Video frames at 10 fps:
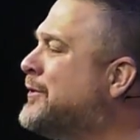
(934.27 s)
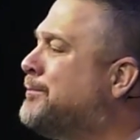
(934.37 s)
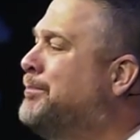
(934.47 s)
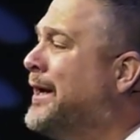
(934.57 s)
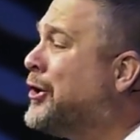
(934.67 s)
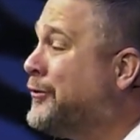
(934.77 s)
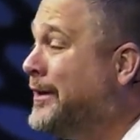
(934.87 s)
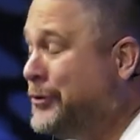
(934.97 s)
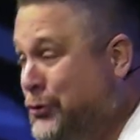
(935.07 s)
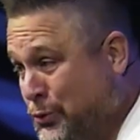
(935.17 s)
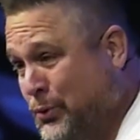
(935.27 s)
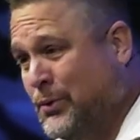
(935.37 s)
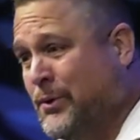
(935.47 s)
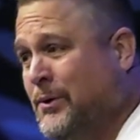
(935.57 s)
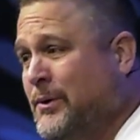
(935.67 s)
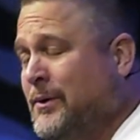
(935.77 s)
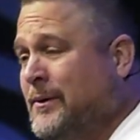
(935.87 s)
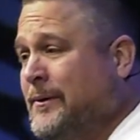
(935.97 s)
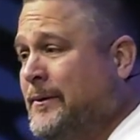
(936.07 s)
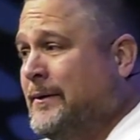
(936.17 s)
much bigger than you.
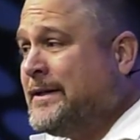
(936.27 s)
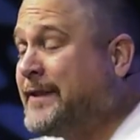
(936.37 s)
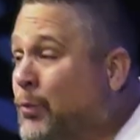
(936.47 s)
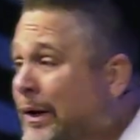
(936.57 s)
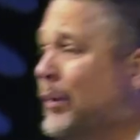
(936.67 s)
See,